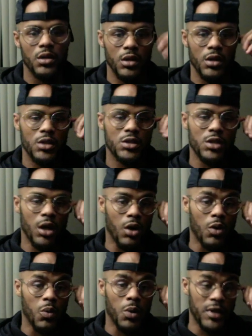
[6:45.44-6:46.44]
So
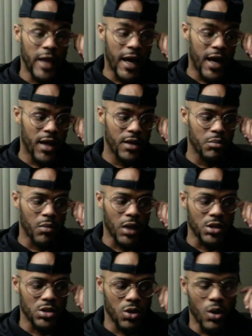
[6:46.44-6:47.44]
with that, my
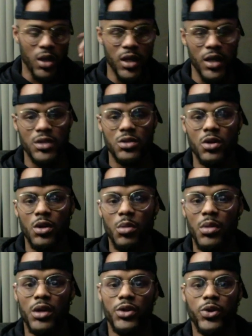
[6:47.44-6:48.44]
score is going to be a
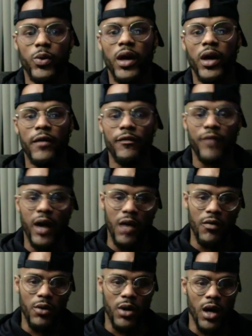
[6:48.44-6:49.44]
3 out of 5
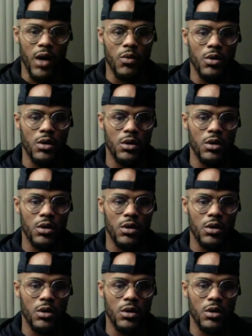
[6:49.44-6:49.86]
on that one.